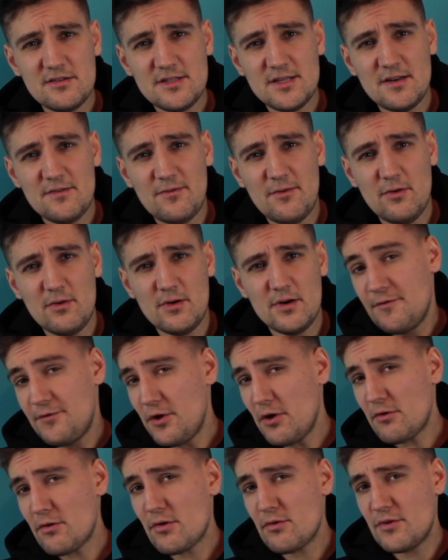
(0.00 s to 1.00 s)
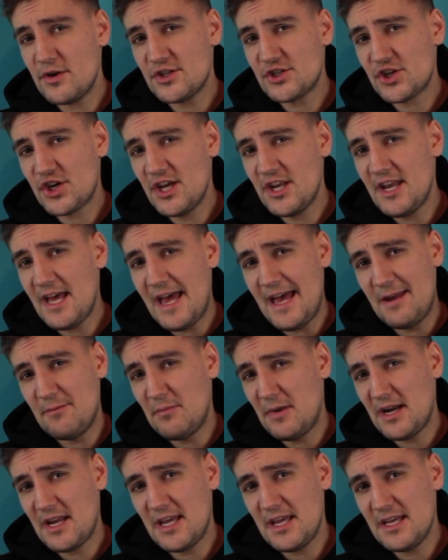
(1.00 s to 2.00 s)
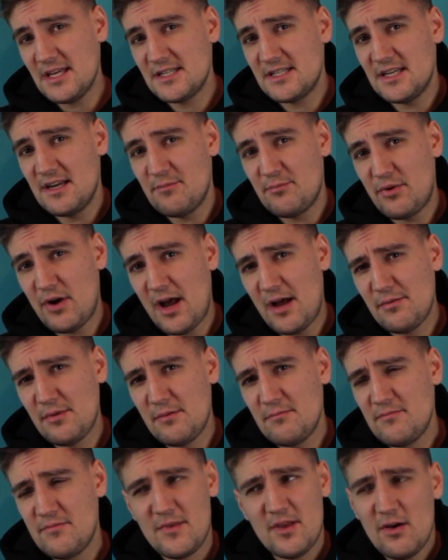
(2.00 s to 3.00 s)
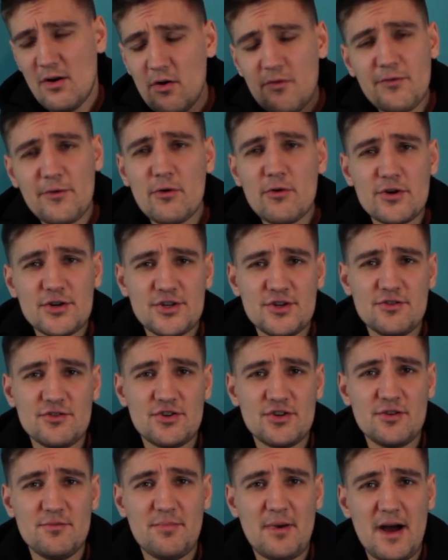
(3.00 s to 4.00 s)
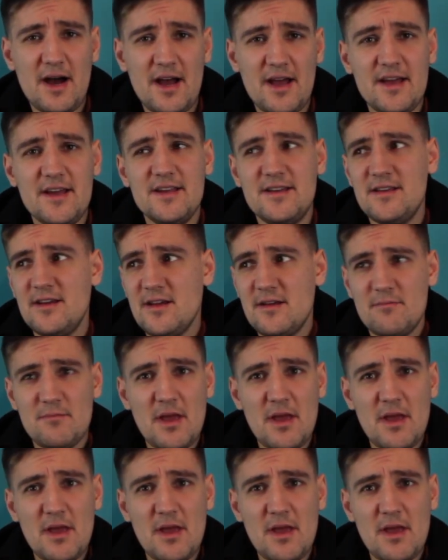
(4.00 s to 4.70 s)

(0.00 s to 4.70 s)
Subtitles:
use it for. If you're a rich kid and money isn't a problem, of course you should buy it.